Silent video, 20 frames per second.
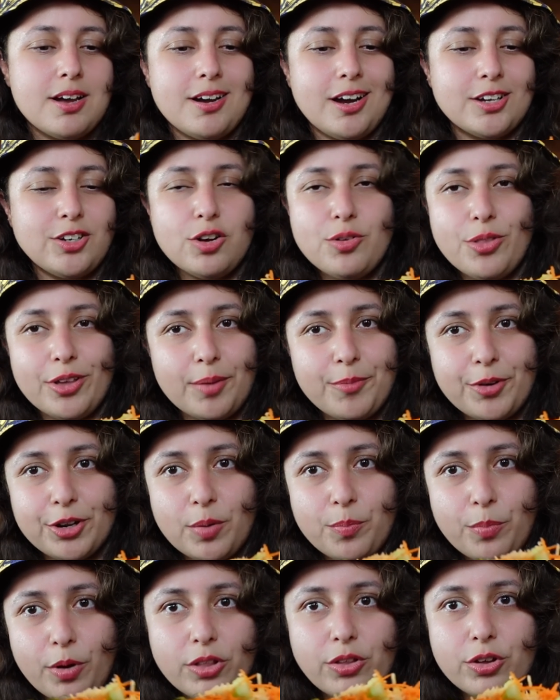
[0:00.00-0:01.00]
I don't think I'm going
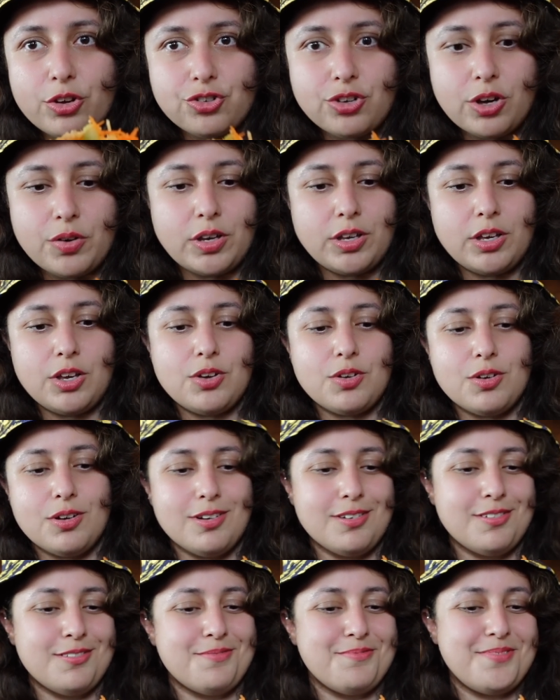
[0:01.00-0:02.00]
to bother showing you
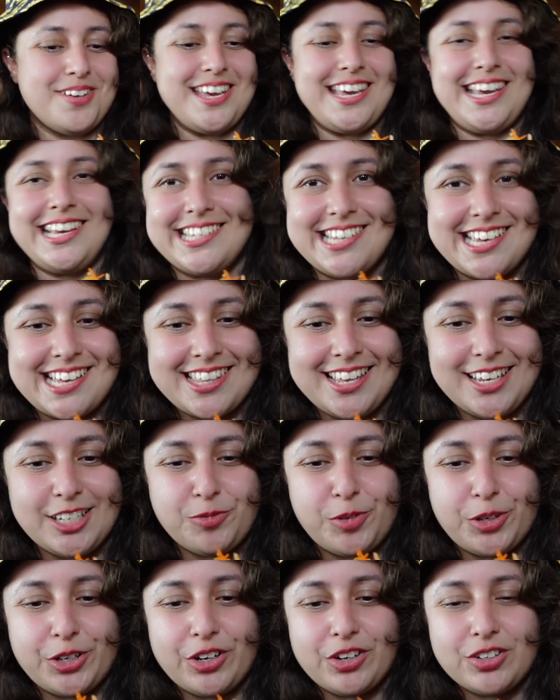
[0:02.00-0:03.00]
me eating this,
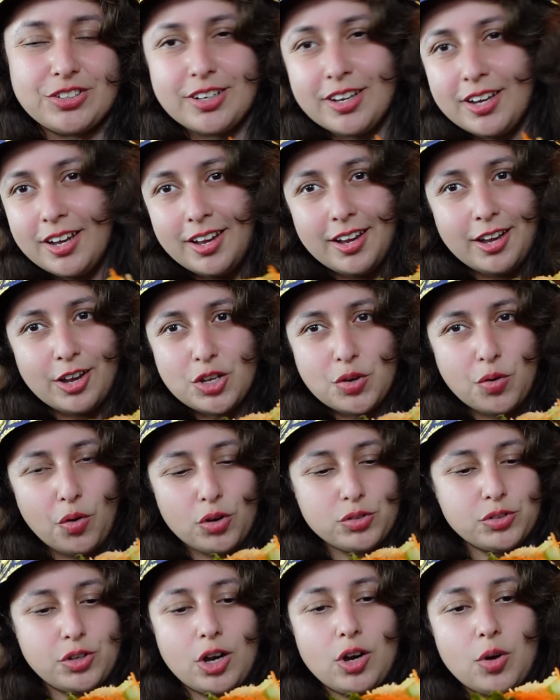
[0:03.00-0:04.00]
because you
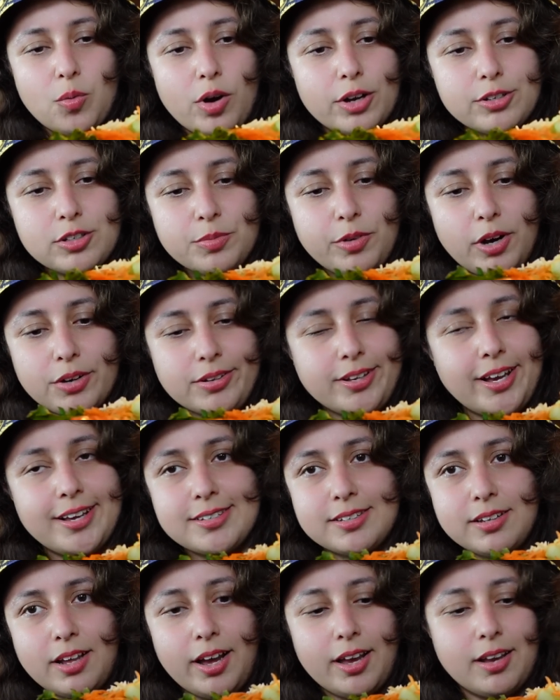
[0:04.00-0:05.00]
all know what tomato
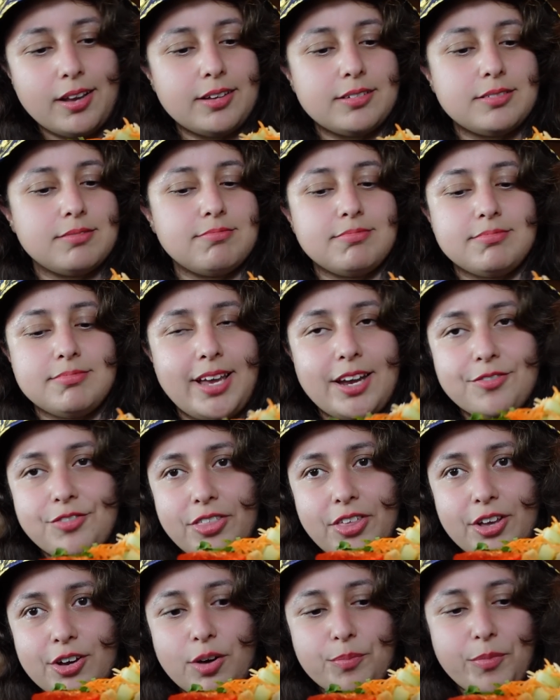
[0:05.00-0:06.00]
tastes like and
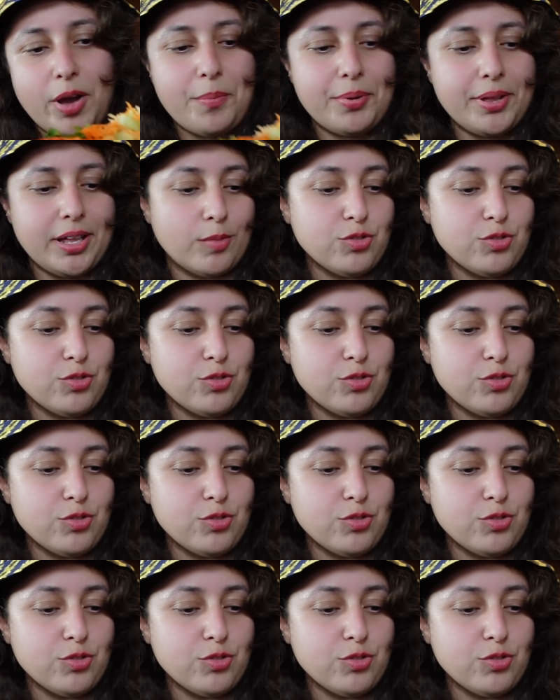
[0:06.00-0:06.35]
everything on my plate.